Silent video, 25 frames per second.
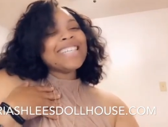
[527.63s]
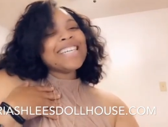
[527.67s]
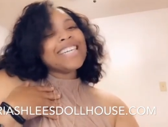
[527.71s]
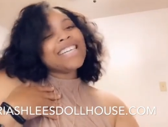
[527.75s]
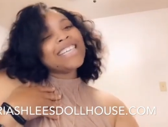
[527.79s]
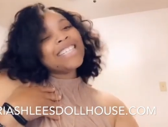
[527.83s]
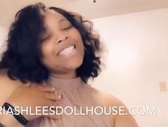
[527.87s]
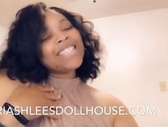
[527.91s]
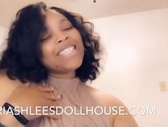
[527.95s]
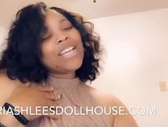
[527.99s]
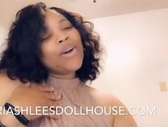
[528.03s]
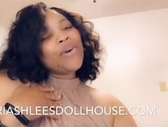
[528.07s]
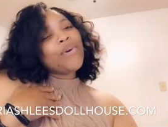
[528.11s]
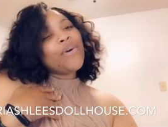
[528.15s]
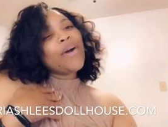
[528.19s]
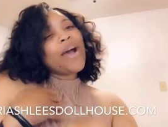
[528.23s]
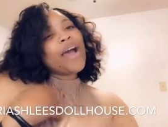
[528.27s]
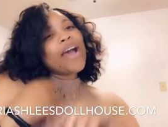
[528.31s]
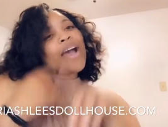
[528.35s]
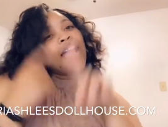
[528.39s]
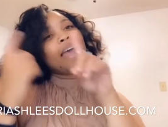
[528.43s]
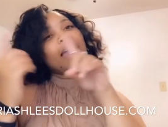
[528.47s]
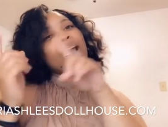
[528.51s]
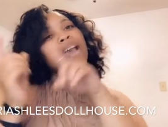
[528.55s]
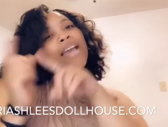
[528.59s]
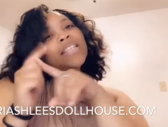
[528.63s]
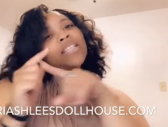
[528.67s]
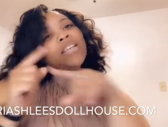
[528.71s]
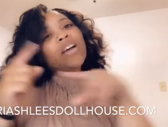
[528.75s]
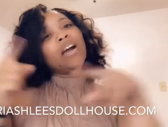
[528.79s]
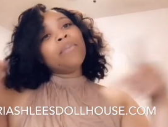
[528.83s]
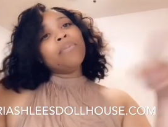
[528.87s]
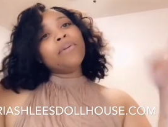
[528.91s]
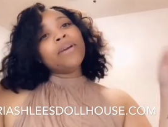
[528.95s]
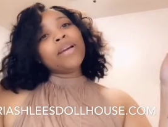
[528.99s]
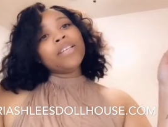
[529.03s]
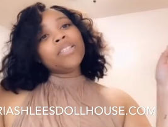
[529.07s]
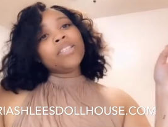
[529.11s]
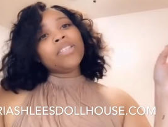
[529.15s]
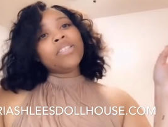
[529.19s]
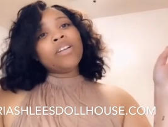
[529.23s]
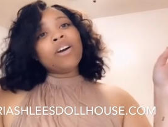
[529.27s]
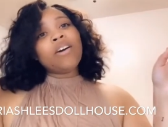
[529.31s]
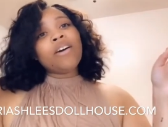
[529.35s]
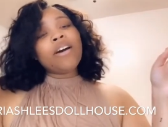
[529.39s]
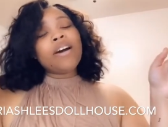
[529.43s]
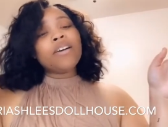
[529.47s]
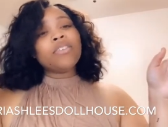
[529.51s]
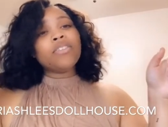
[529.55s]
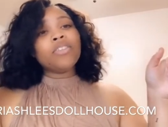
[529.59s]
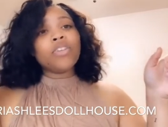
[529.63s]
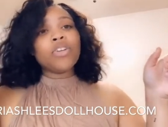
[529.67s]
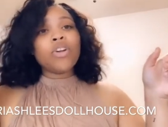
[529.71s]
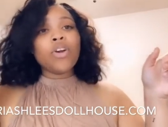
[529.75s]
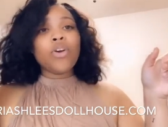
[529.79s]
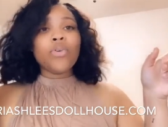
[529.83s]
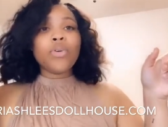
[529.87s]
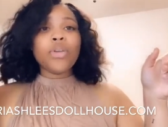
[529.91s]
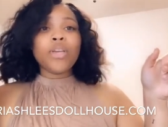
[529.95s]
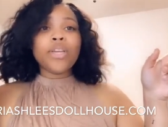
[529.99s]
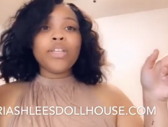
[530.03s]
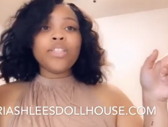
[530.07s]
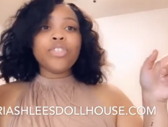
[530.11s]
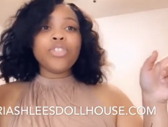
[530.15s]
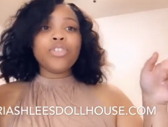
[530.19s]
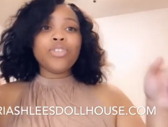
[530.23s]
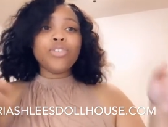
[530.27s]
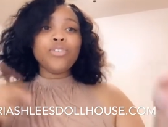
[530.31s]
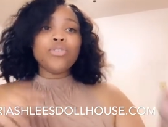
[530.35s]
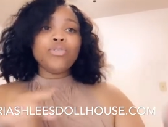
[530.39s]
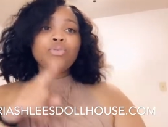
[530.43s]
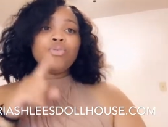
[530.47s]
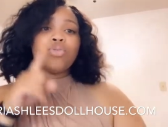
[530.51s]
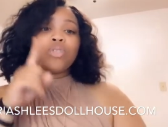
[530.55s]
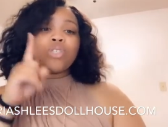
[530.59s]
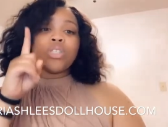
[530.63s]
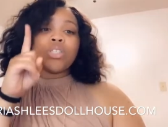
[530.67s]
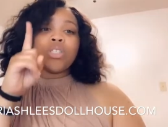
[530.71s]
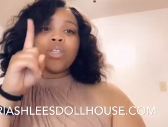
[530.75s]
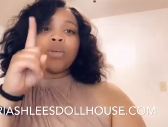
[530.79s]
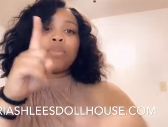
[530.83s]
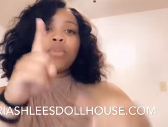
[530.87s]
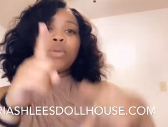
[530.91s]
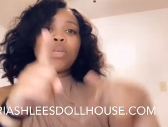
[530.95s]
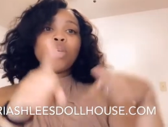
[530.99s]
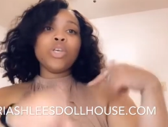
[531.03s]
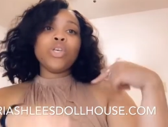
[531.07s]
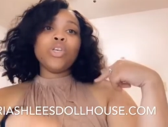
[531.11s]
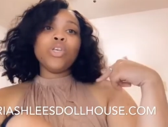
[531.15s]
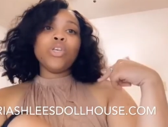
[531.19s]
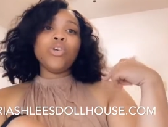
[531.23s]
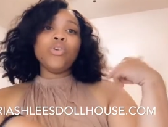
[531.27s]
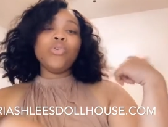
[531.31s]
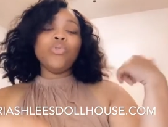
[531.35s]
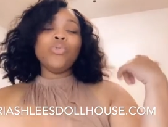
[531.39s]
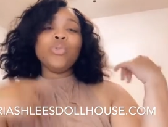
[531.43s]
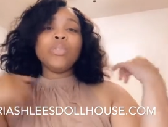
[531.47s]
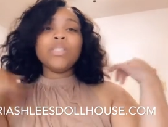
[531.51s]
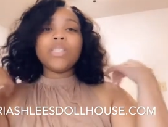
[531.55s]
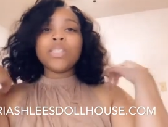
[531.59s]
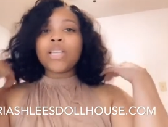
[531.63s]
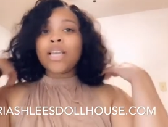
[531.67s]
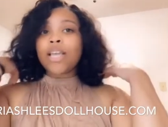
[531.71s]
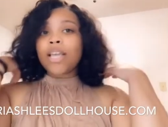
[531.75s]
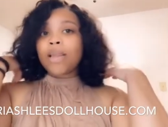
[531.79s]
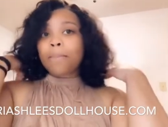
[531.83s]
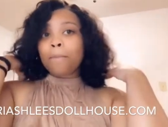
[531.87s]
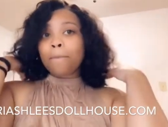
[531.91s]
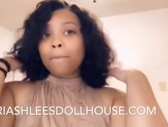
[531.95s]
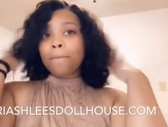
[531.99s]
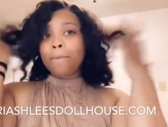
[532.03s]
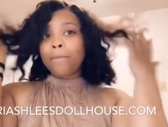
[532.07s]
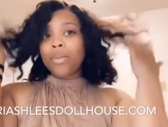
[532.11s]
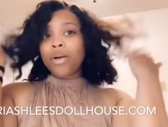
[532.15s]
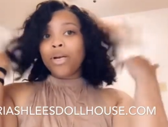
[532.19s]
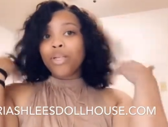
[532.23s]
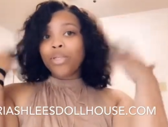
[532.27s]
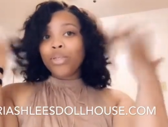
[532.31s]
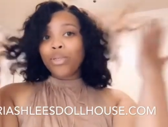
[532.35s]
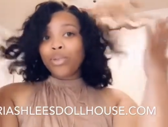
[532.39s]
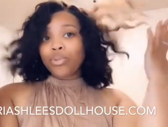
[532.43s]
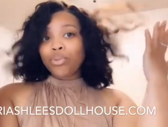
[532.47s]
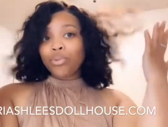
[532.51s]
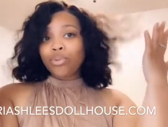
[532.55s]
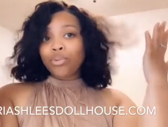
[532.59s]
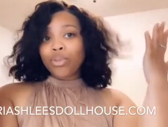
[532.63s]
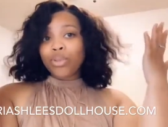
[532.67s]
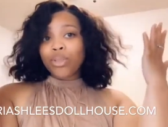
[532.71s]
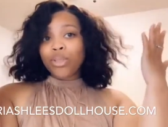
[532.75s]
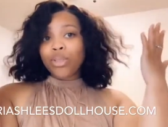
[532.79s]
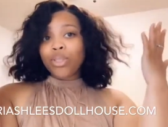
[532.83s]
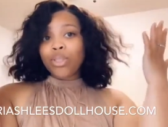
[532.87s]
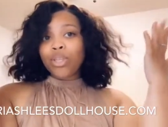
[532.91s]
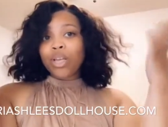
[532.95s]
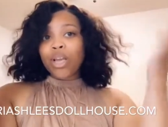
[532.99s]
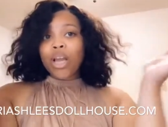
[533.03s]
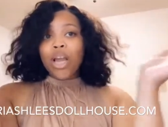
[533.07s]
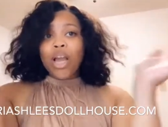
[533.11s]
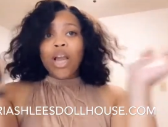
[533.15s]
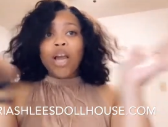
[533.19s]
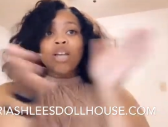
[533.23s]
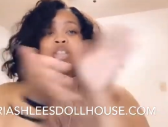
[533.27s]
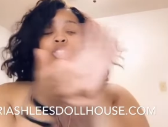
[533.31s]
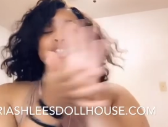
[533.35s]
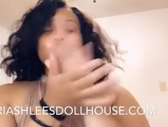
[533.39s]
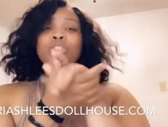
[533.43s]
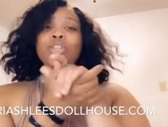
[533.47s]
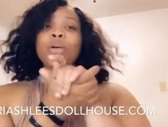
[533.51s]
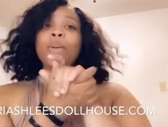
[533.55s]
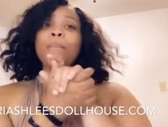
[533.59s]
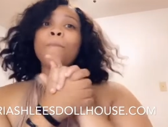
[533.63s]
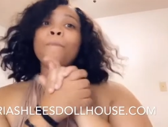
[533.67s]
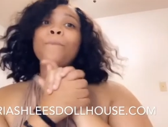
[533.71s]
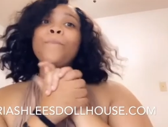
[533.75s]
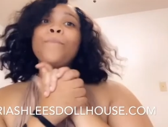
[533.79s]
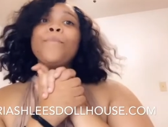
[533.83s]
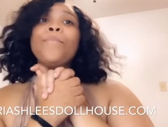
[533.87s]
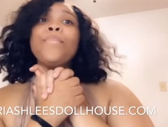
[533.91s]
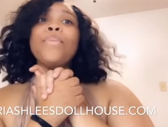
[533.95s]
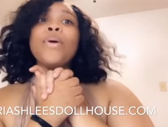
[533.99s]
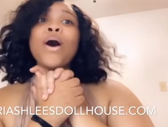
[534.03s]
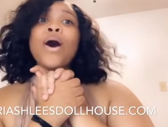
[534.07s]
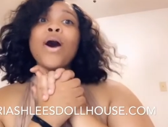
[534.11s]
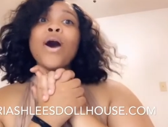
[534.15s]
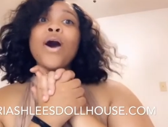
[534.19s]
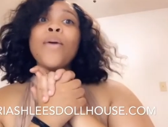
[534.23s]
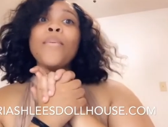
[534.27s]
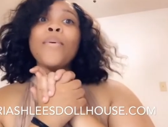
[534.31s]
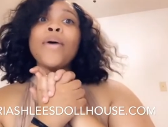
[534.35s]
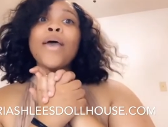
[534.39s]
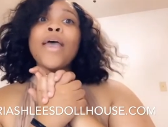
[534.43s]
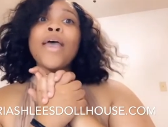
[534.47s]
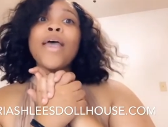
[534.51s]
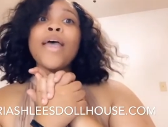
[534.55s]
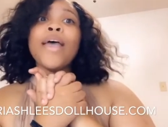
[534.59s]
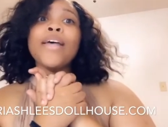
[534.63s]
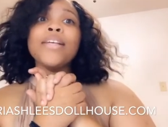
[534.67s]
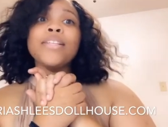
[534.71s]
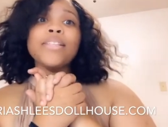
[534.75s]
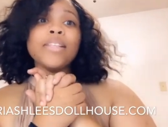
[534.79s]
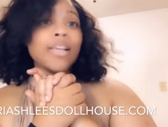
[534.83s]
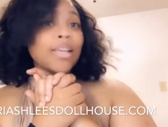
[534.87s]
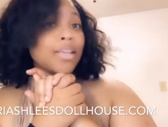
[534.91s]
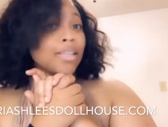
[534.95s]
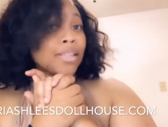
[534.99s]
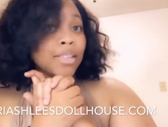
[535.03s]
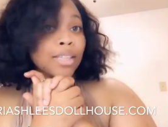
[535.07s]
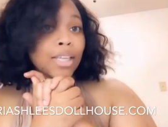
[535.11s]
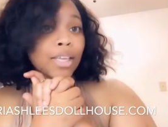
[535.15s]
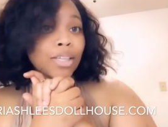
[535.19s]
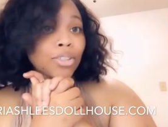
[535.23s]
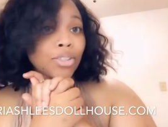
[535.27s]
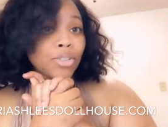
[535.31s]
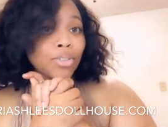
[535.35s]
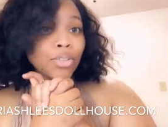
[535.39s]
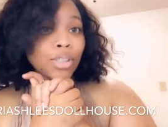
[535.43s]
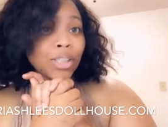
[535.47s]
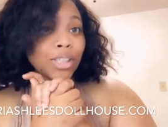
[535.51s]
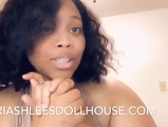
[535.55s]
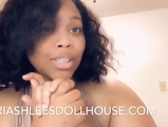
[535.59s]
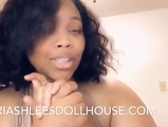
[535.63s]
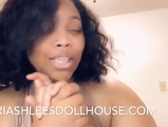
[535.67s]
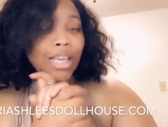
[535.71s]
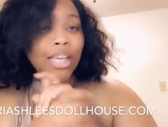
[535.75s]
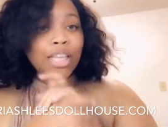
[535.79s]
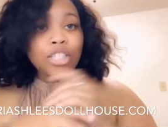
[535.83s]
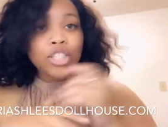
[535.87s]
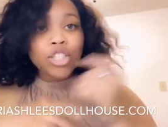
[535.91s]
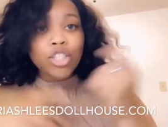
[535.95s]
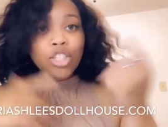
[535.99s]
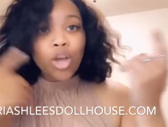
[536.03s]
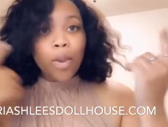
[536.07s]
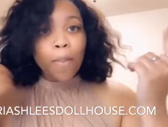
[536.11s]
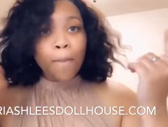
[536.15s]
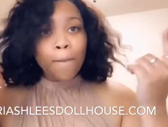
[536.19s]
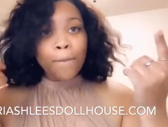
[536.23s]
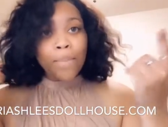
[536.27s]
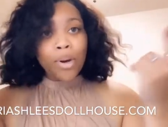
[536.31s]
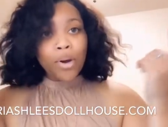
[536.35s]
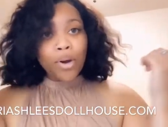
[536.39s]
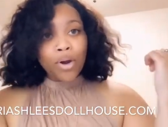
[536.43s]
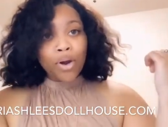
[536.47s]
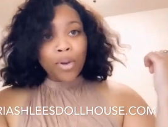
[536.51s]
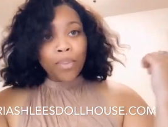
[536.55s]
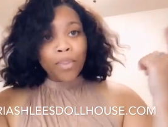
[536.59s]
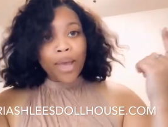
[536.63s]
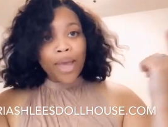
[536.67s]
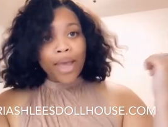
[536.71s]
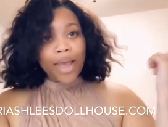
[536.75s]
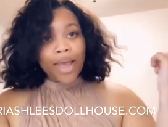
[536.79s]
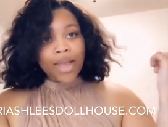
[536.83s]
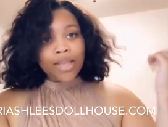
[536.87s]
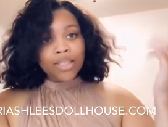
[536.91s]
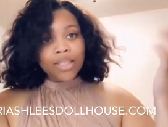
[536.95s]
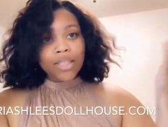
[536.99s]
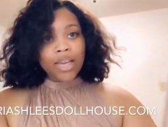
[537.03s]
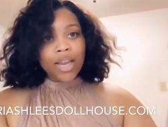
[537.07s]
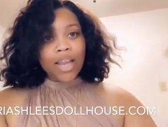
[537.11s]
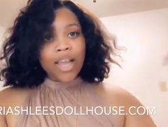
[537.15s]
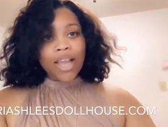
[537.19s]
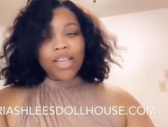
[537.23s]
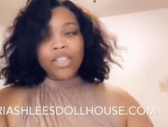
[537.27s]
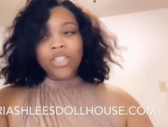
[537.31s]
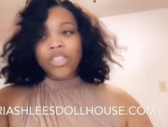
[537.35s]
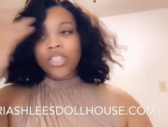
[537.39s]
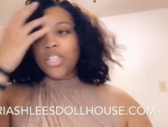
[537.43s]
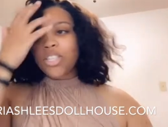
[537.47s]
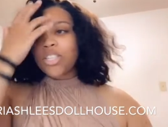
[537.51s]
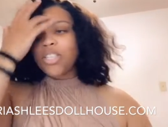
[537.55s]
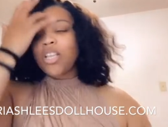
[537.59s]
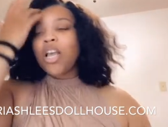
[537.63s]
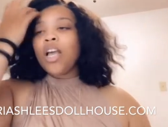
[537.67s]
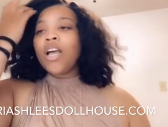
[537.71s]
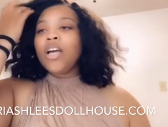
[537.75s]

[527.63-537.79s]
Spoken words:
So head to Aubrey Ashley's dollhouse to go get you some cute bundles, some bomb ass accessories, and some bomb ass lashes.